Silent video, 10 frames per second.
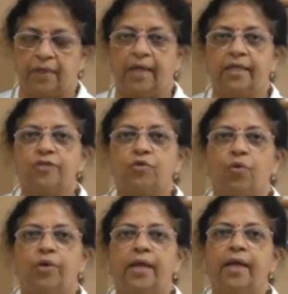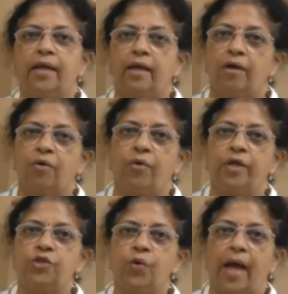It is only
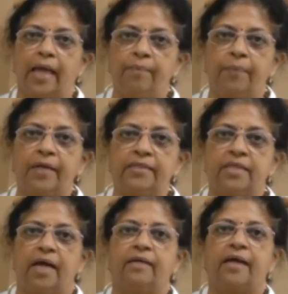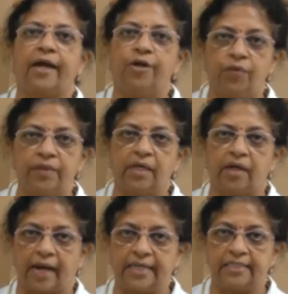going to help us tide over the
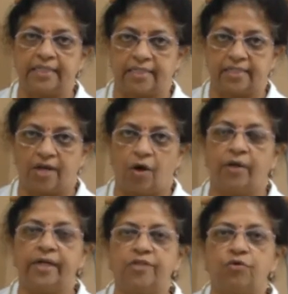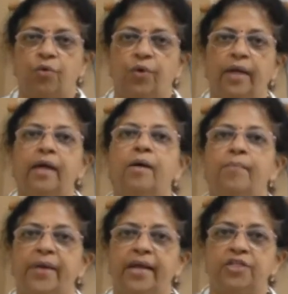crisis, or it is only a
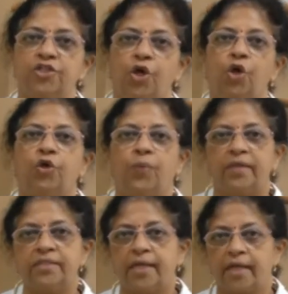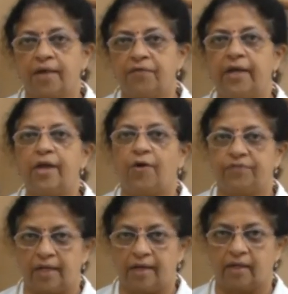bridge towards the recovery
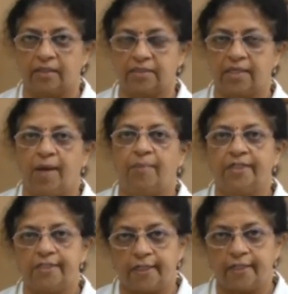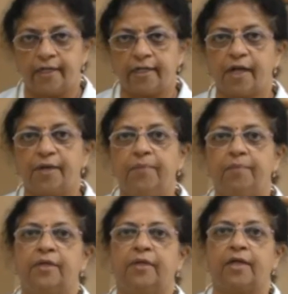of the lungs. But till the time
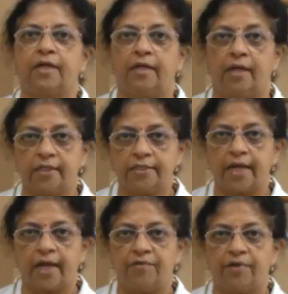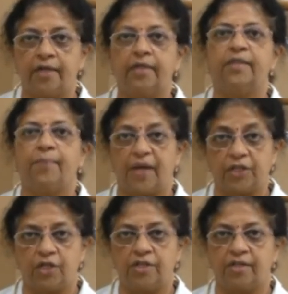the lungs recover, the
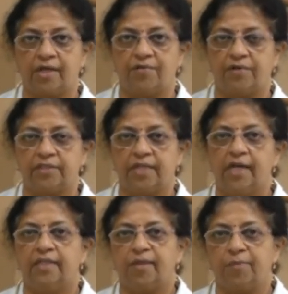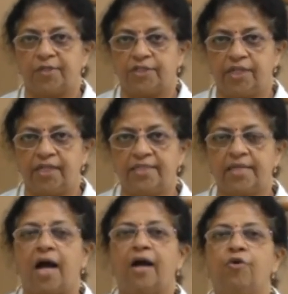patient recovers, the machines
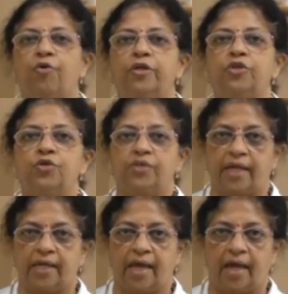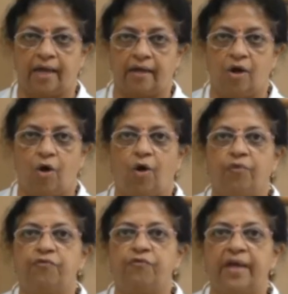are going to take care
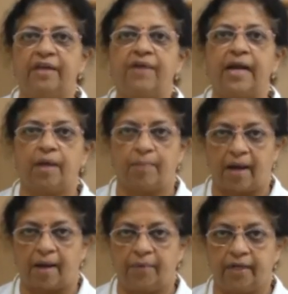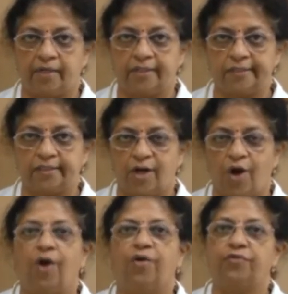of very vital parameters
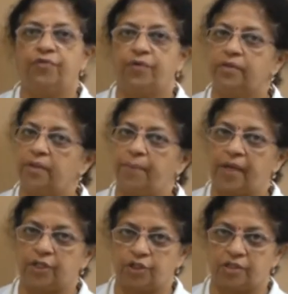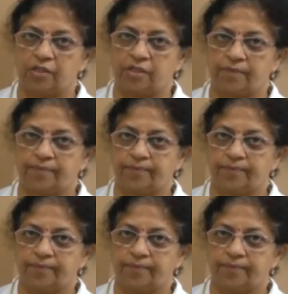of the patient.